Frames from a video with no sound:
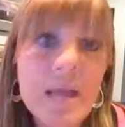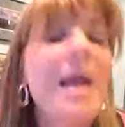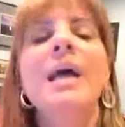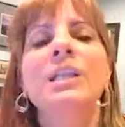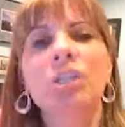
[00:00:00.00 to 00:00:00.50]

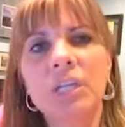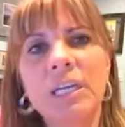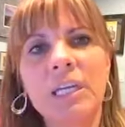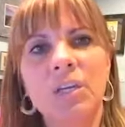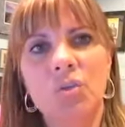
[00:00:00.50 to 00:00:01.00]
and
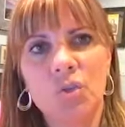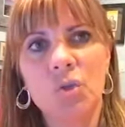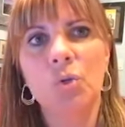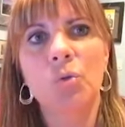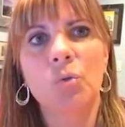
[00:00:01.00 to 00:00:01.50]
looking
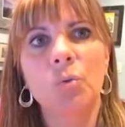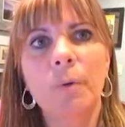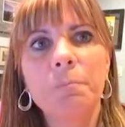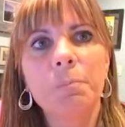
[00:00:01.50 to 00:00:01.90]
to